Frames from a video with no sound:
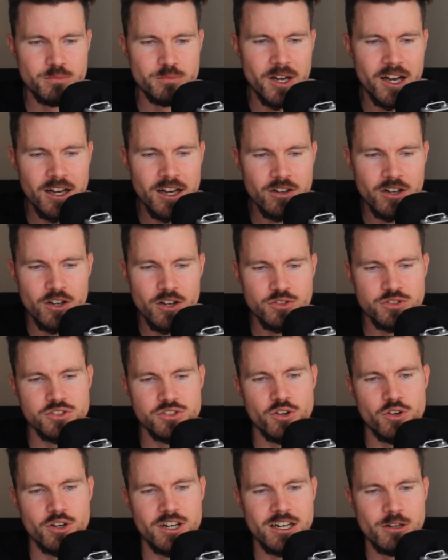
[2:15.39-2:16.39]
But I'll also
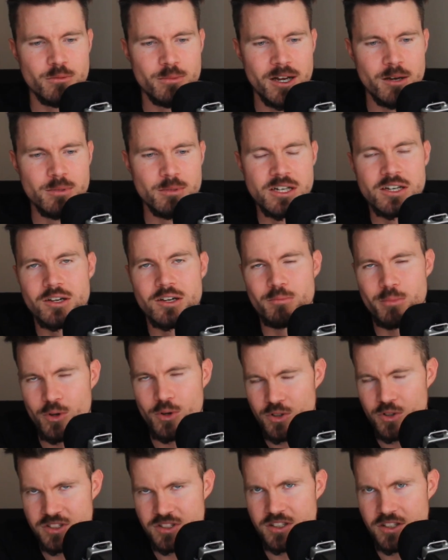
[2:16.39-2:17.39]
talk a little bit about
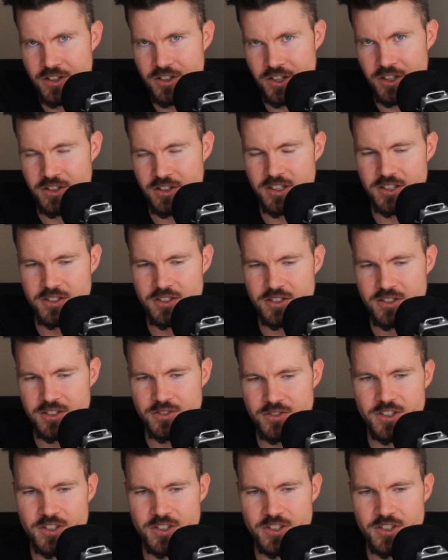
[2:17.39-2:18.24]
epochs here in this video.